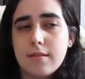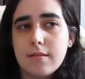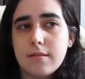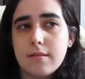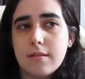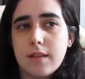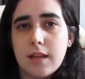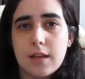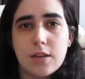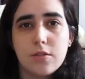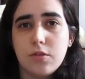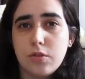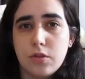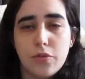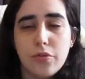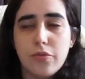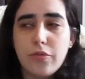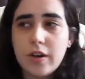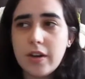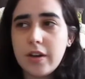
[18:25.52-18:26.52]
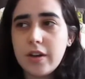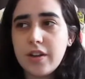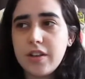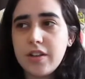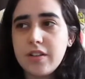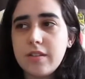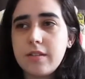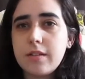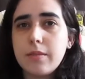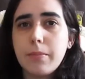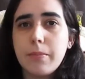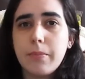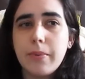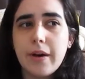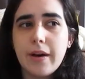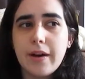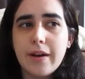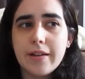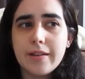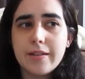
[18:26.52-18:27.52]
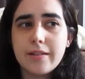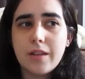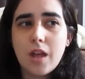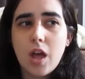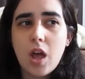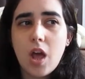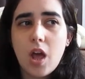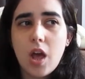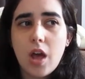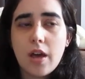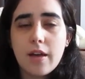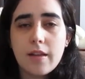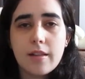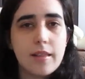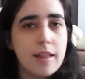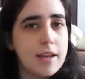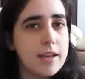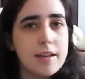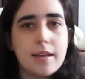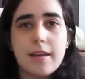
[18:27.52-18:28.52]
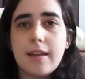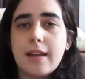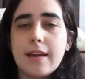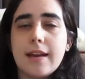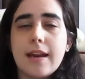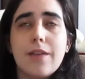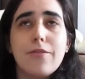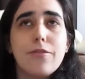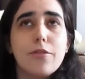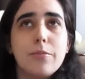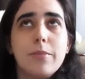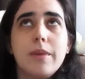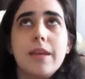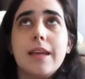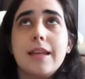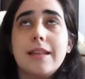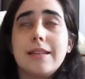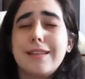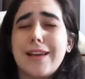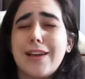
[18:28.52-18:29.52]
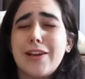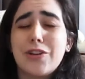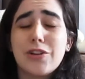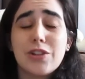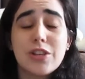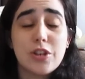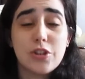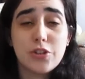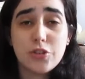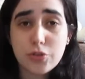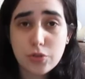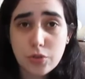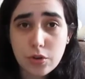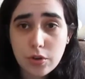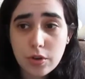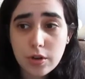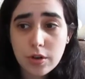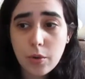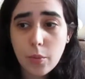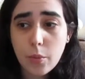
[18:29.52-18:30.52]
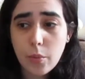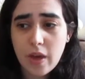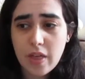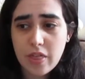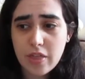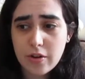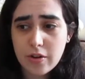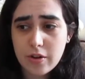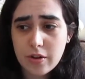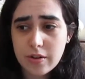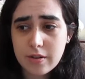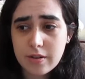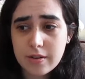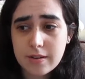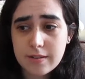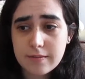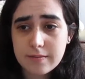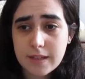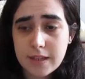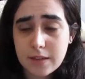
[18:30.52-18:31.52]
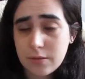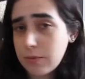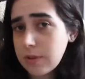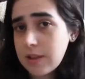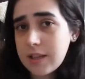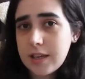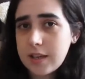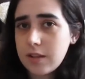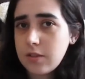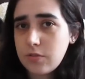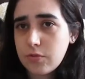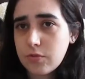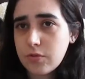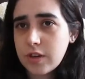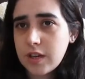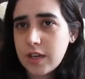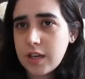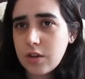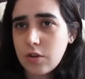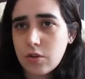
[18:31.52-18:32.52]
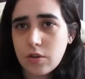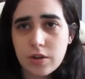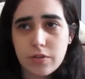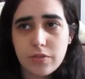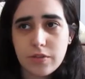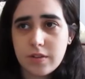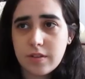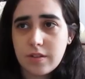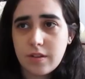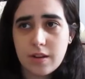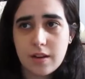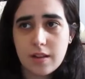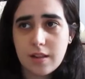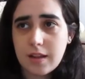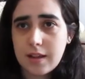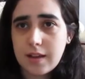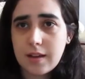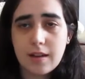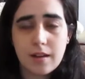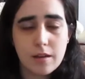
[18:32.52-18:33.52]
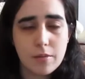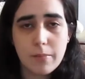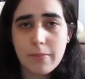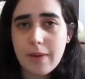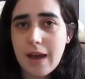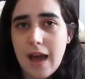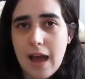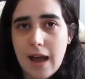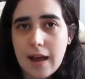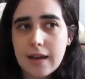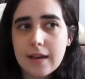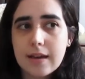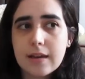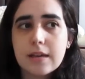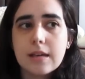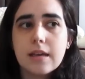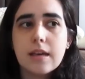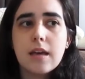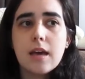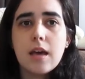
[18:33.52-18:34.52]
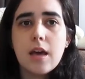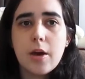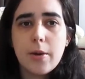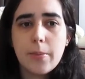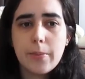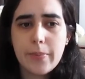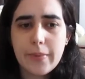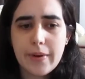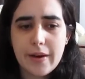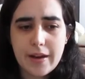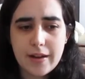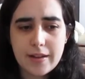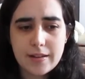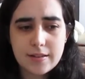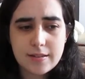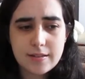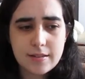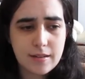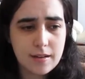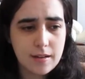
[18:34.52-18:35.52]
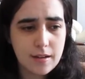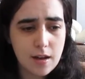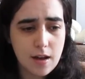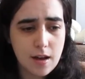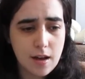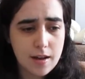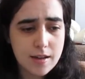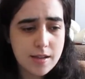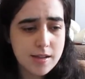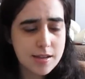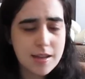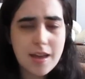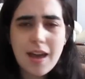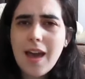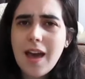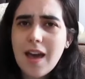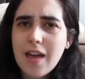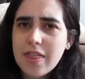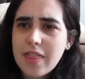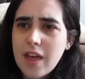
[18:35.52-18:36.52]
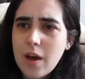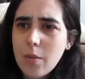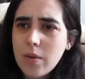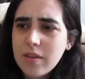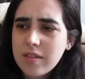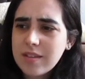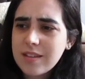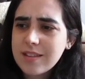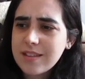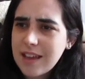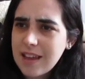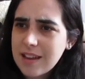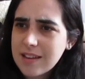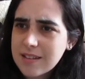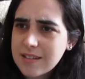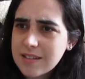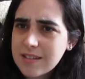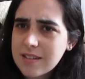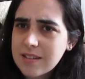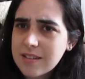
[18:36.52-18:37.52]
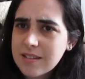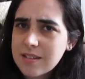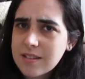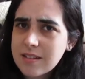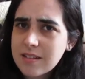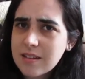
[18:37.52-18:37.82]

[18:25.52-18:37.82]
like, to the fungus, but, like, he can never be entirely sure whether he really is free or if it's gonna, like, come back. But yeah, that was intense.